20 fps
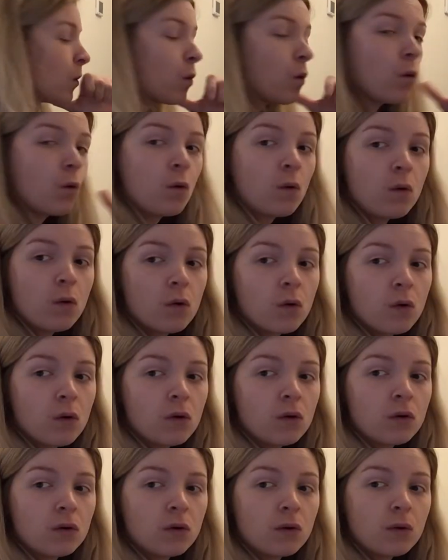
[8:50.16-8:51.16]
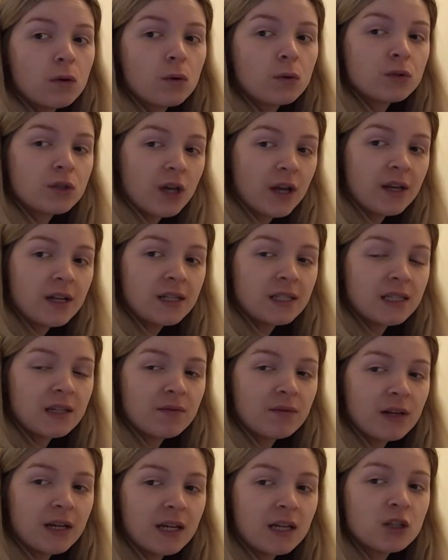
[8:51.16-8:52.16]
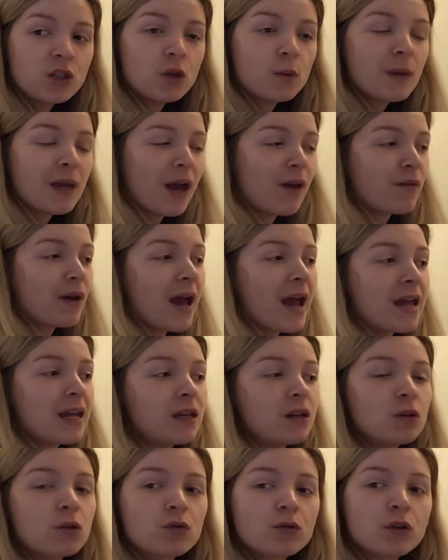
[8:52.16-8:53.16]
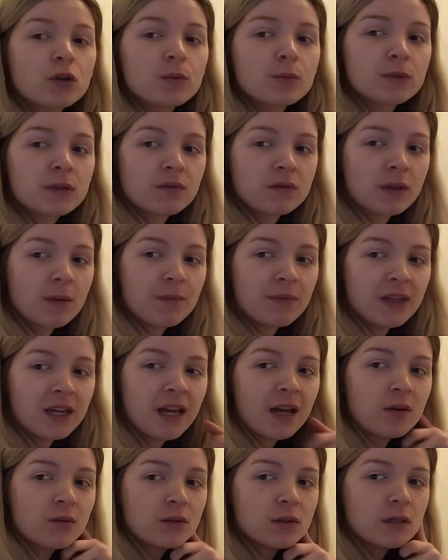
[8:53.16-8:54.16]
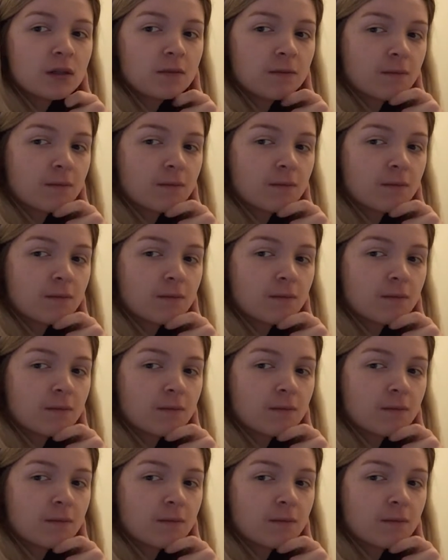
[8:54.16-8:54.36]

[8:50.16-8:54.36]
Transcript: Or, alternatively, do we have 8 groups of something else?